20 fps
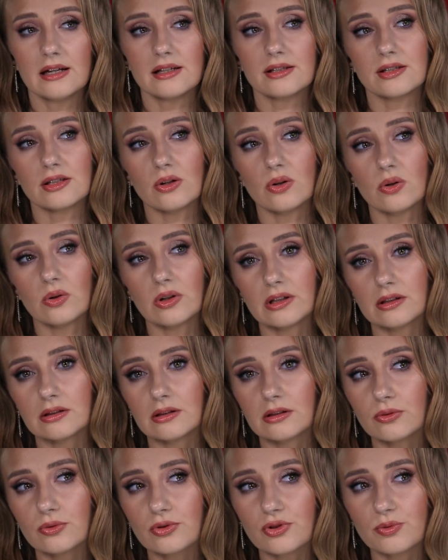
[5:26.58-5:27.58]
So
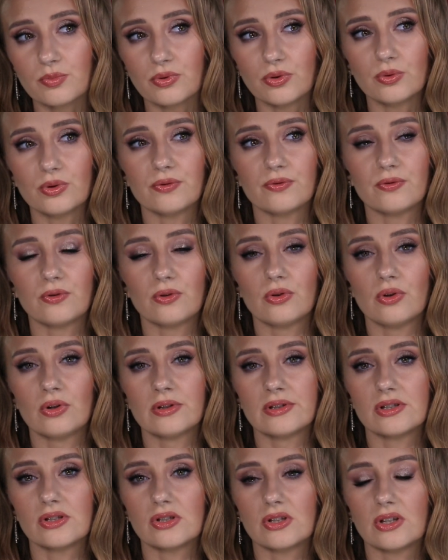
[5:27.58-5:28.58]
it looks beautiful
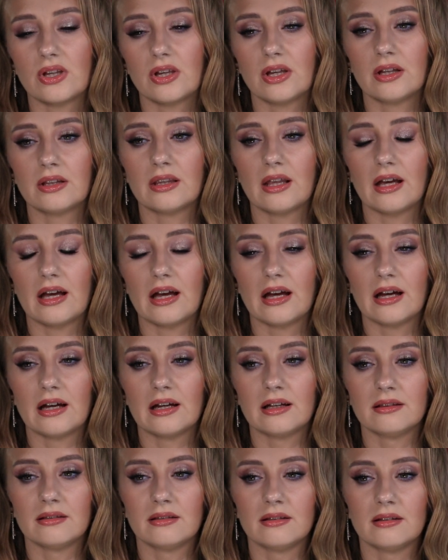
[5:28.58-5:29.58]
on skin,
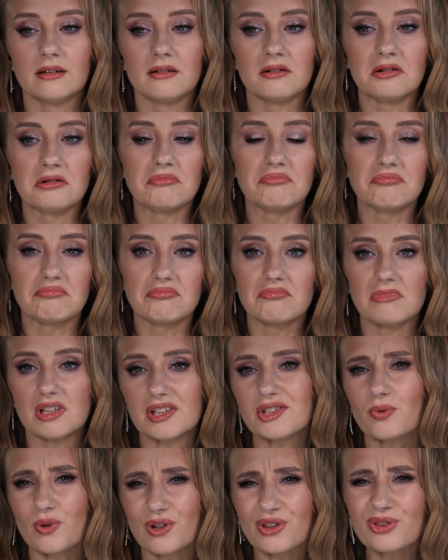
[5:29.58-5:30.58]
and
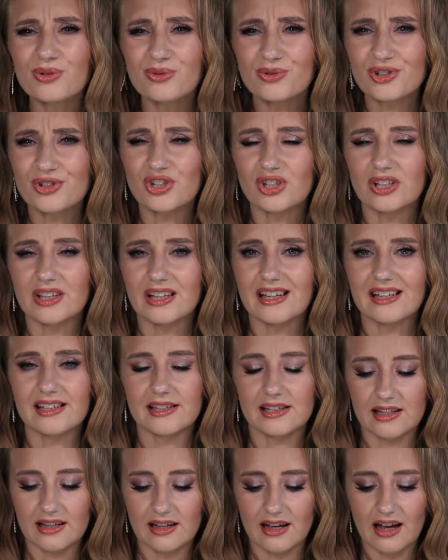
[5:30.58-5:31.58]
it's quite nourishing,
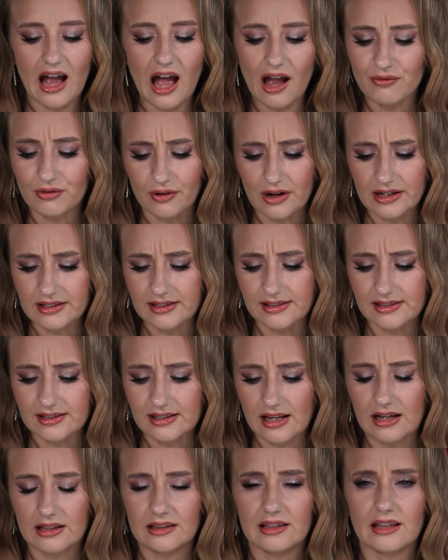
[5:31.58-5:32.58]
as I've already
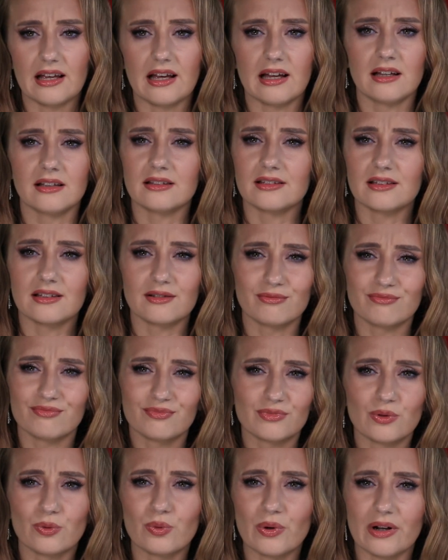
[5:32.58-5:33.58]
said. And
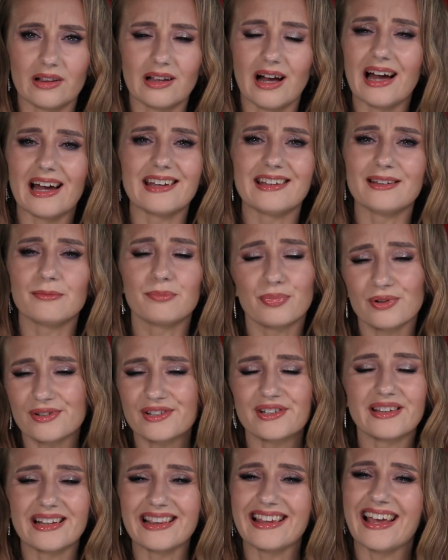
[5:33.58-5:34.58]
well, I
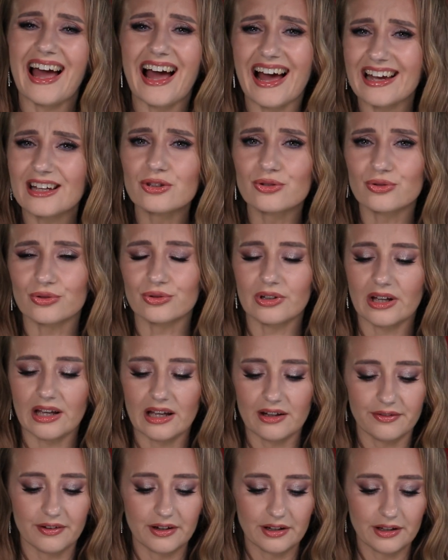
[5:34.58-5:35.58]
don't
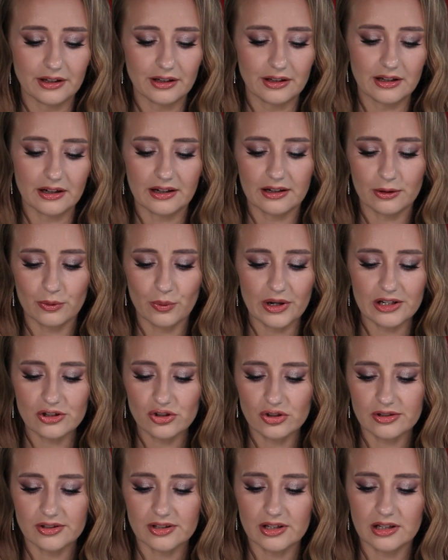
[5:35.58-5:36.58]
have any
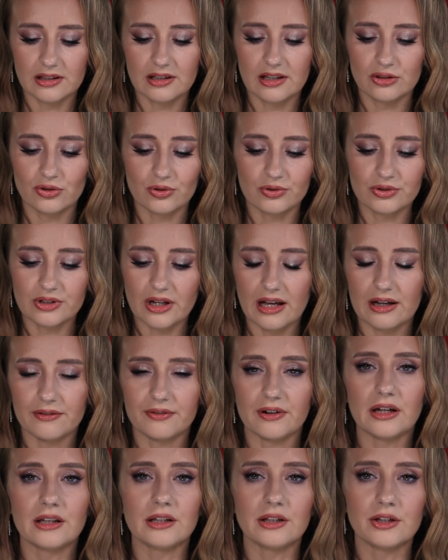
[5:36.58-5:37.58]
questions and don't
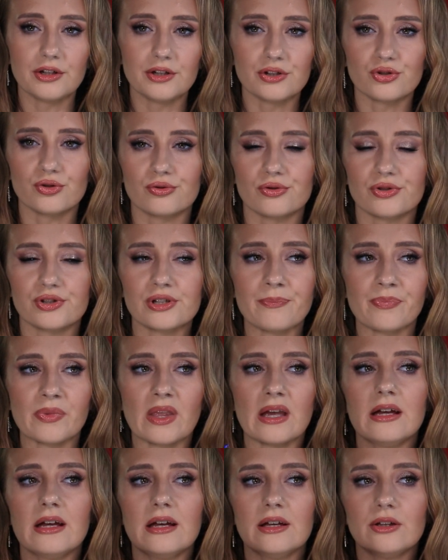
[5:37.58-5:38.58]
have any issues.
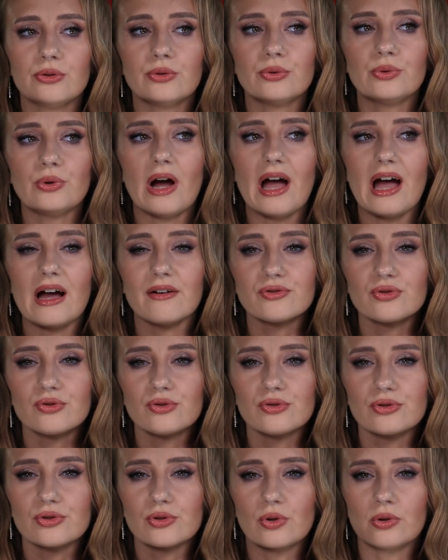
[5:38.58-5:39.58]
You have to
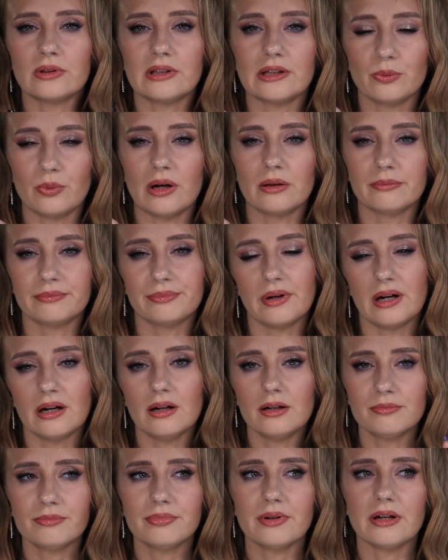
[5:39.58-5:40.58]
use only one
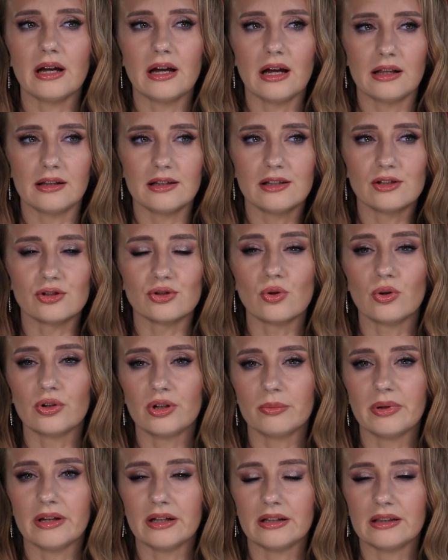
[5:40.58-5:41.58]
pump and it's
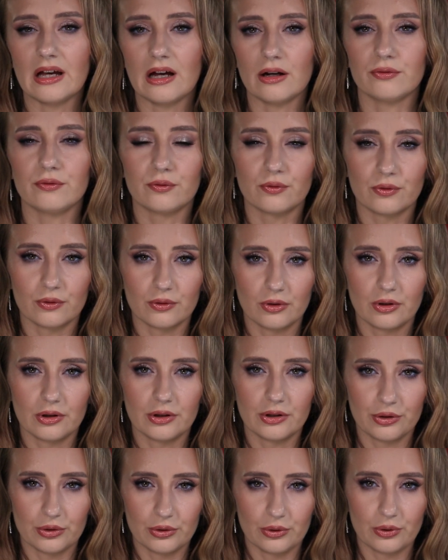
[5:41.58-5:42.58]
gonna be enough for
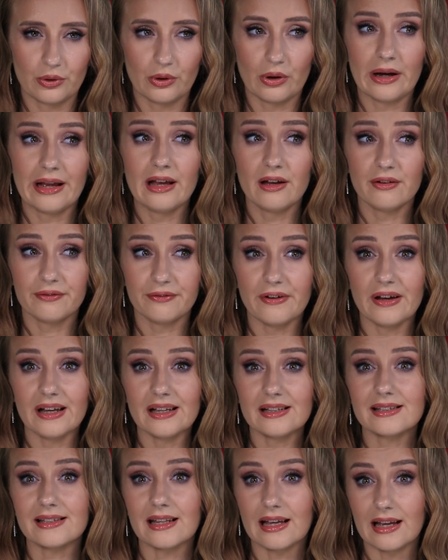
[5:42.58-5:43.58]
your
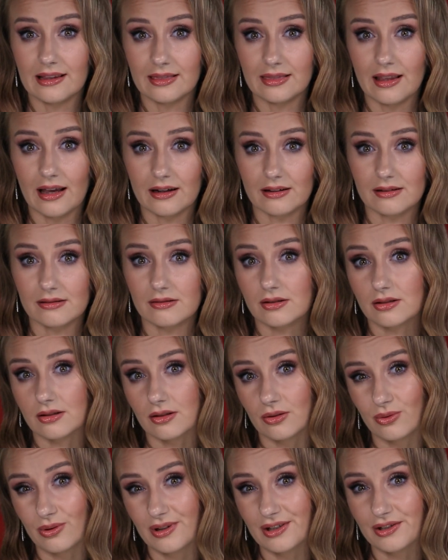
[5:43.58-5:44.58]
face and neck.
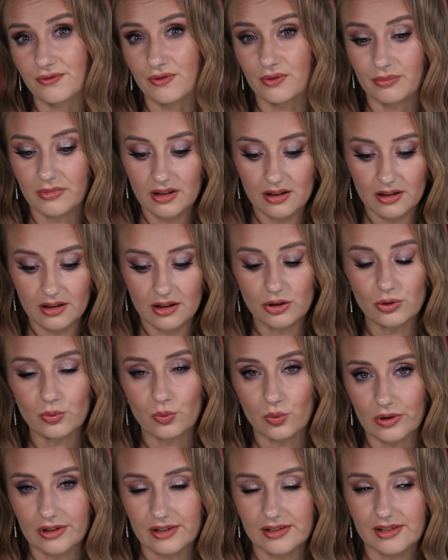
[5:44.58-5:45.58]
So as for me, it
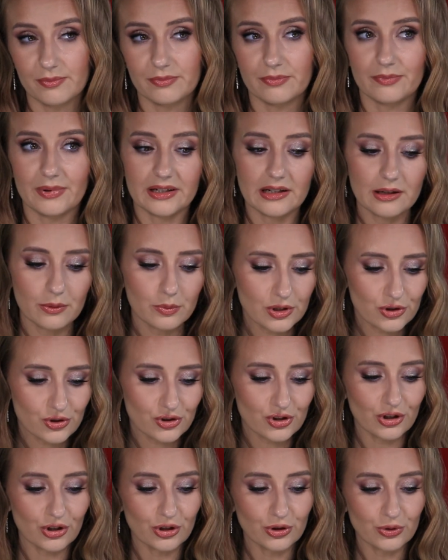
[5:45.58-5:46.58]
works. But I
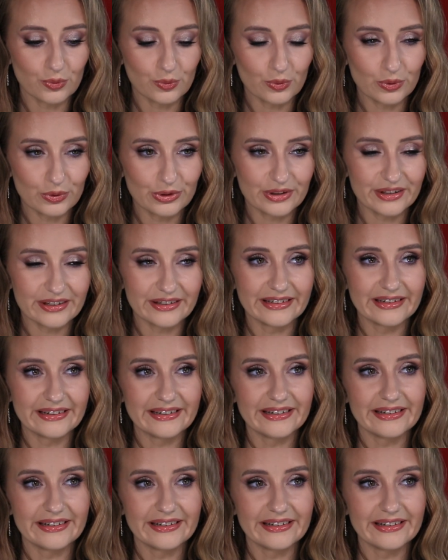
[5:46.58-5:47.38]
wish it would